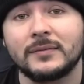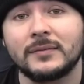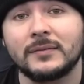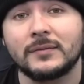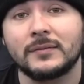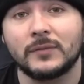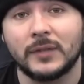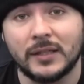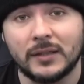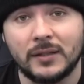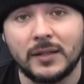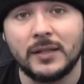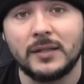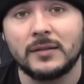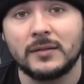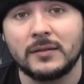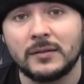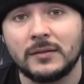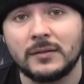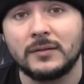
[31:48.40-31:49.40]
really?
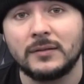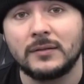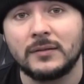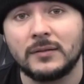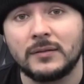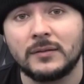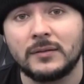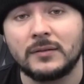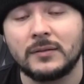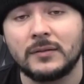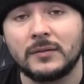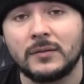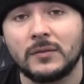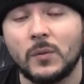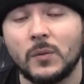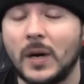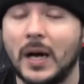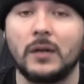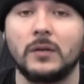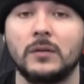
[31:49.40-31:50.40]

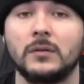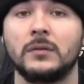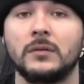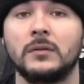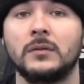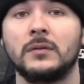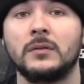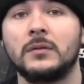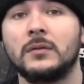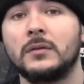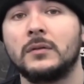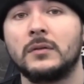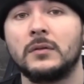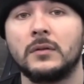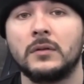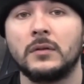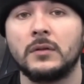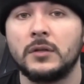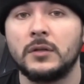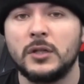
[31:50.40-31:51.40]
Wow.
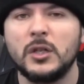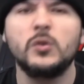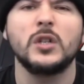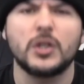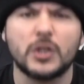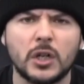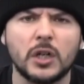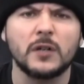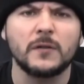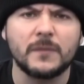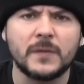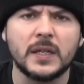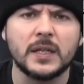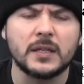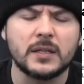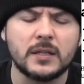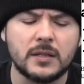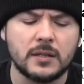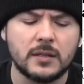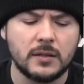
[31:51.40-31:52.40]
You deserve
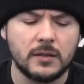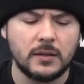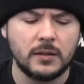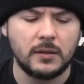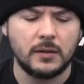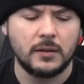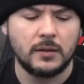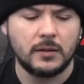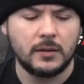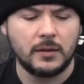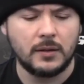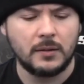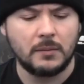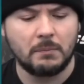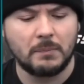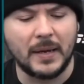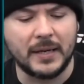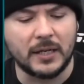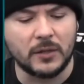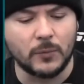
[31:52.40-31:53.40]
this.
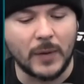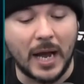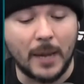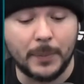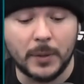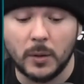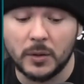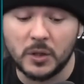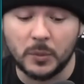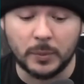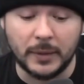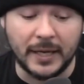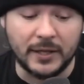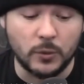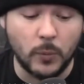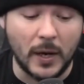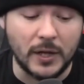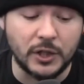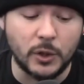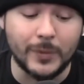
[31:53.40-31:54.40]
Megan Rapinoe explains
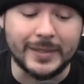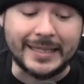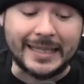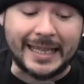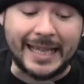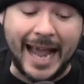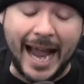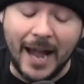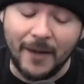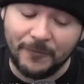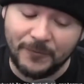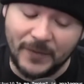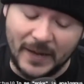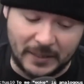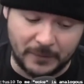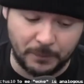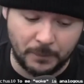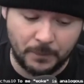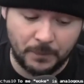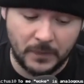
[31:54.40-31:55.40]
why she was laughing
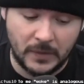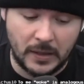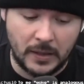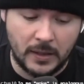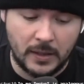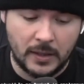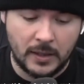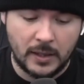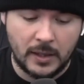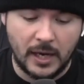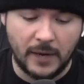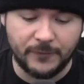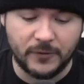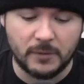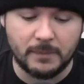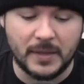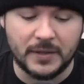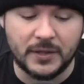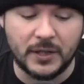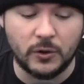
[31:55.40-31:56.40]
after
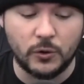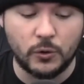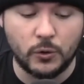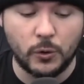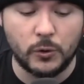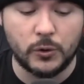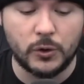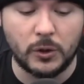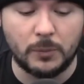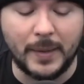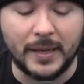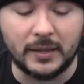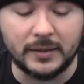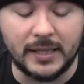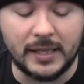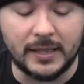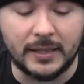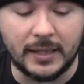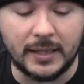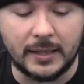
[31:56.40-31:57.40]
missing crucial penalty
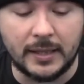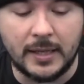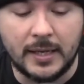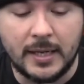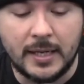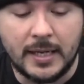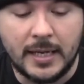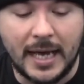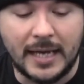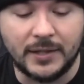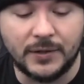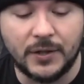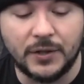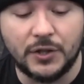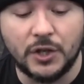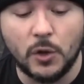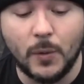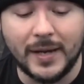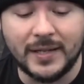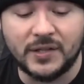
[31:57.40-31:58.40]
kick as the
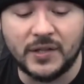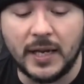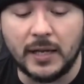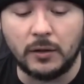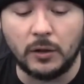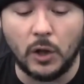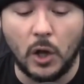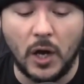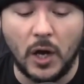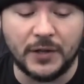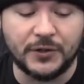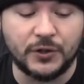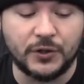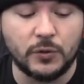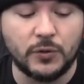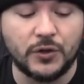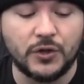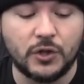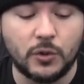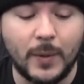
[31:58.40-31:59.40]
USA lost to
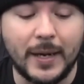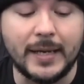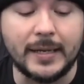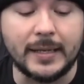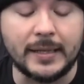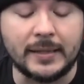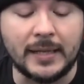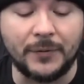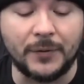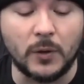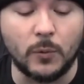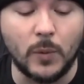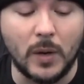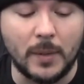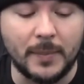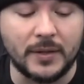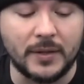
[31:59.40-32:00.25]
Sweden at the women's.